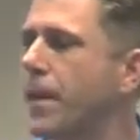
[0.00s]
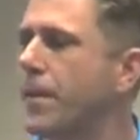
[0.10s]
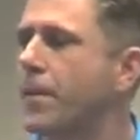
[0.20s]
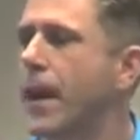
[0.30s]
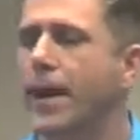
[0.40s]

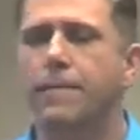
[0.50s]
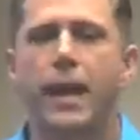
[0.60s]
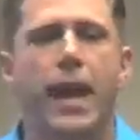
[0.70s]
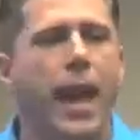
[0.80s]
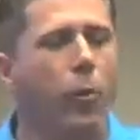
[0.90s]
right?
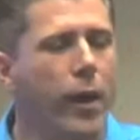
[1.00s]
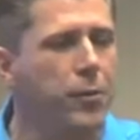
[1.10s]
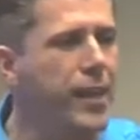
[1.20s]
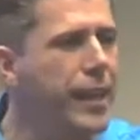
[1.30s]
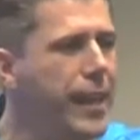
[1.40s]
And one of
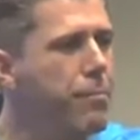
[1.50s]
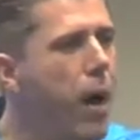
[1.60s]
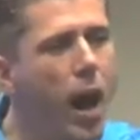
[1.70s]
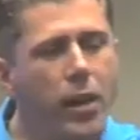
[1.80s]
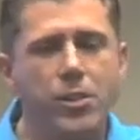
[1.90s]
the key
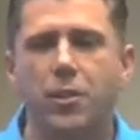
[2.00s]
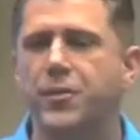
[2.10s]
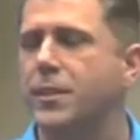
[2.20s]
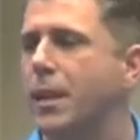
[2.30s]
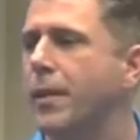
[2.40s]
markers of
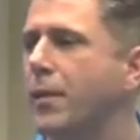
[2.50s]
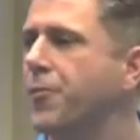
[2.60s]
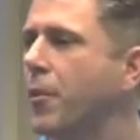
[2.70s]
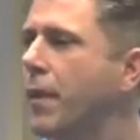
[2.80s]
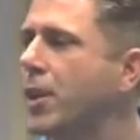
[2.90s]
systemic
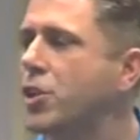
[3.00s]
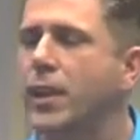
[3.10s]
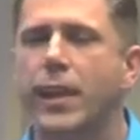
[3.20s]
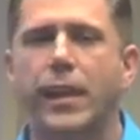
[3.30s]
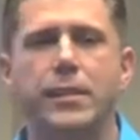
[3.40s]
inflammation
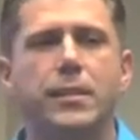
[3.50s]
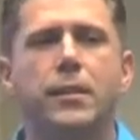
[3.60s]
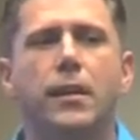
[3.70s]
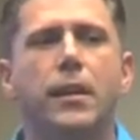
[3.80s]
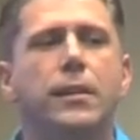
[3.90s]
is
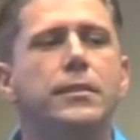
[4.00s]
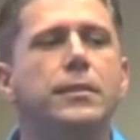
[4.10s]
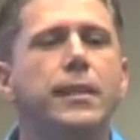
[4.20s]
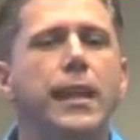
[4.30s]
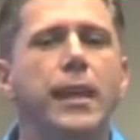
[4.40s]

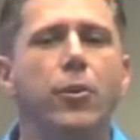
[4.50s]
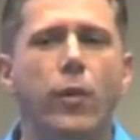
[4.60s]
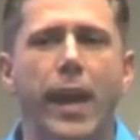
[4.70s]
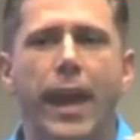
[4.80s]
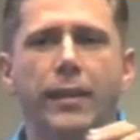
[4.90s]

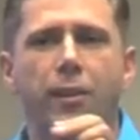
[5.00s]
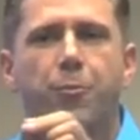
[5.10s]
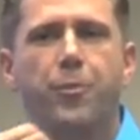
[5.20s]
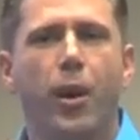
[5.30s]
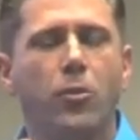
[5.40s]

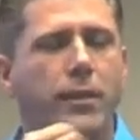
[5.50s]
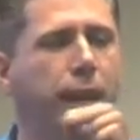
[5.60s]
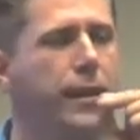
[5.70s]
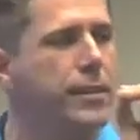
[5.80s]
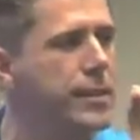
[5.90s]
C-reactive
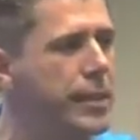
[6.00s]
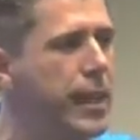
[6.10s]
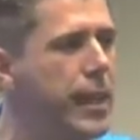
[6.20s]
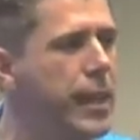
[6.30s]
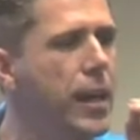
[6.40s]
protein,
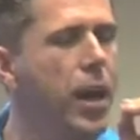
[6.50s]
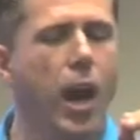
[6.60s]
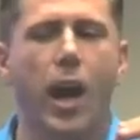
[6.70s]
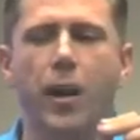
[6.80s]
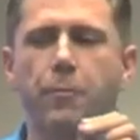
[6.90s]

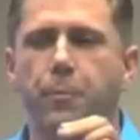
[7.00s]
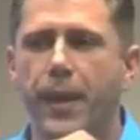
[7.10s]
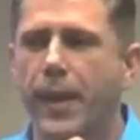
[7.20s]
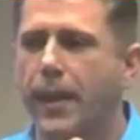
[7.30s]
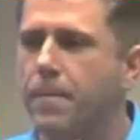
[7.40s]

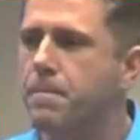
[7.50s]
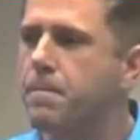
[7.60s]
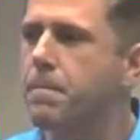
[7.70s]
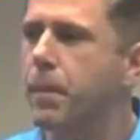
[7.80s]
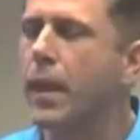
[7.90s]
CRP.
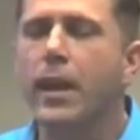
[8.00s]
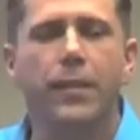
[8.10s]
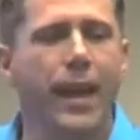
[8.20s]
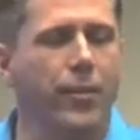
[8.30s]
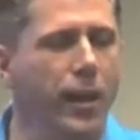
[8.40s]

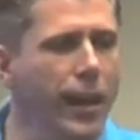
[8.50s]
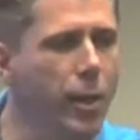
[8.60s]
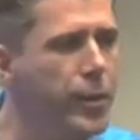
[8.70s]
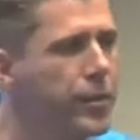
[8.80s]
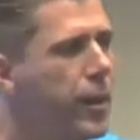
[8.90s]
Now, the
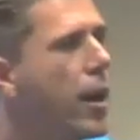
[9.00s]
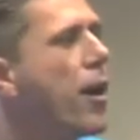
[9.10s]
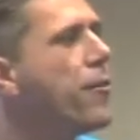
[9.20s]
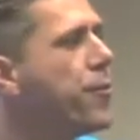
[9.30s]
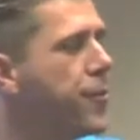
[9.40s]
liquid
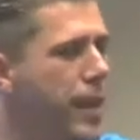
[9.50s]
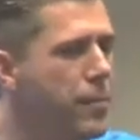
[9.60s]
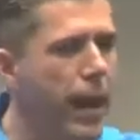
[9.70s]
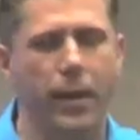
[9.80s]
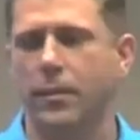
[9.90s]

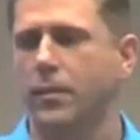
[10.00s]
Vemma,